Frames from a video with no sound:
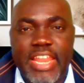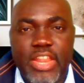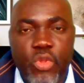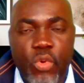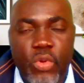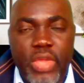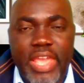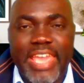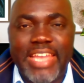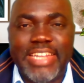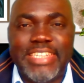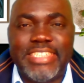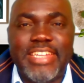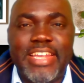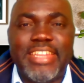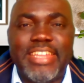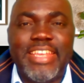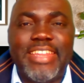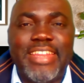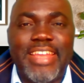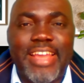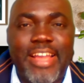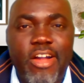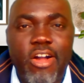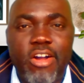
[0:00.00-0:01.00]
located in
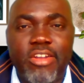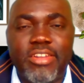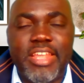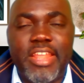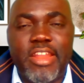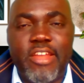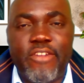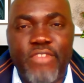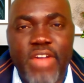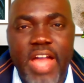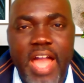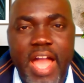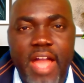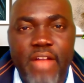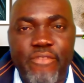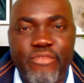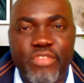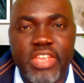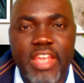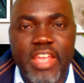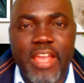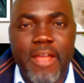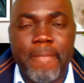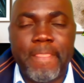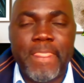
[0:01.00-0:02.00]
the continent of
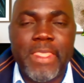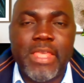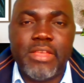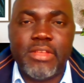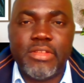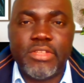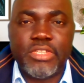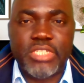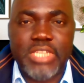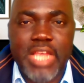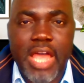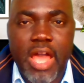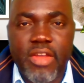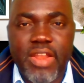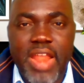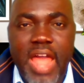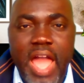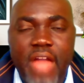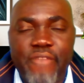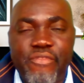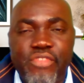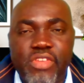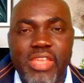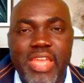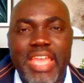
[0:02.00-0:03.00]
Africa. South
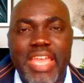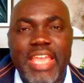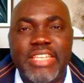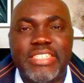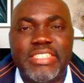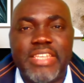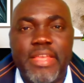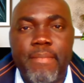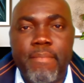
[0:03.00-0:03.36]
Africa is a